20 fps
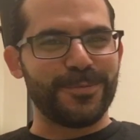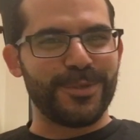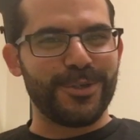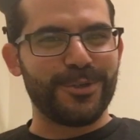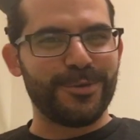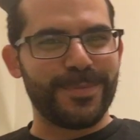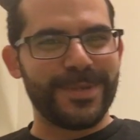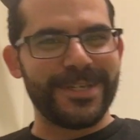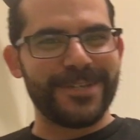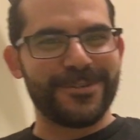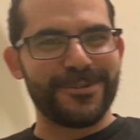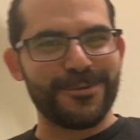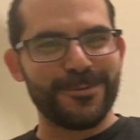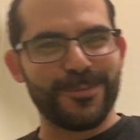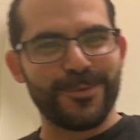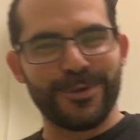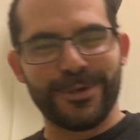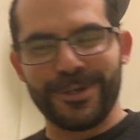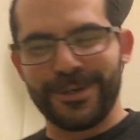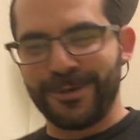Newbie
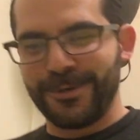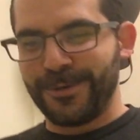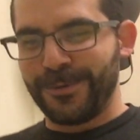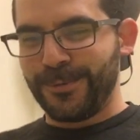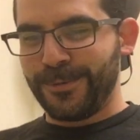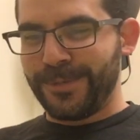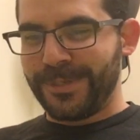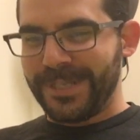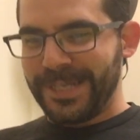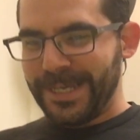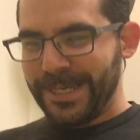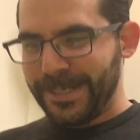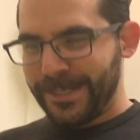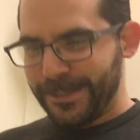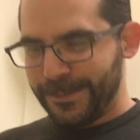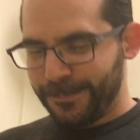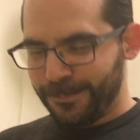2.0 tag.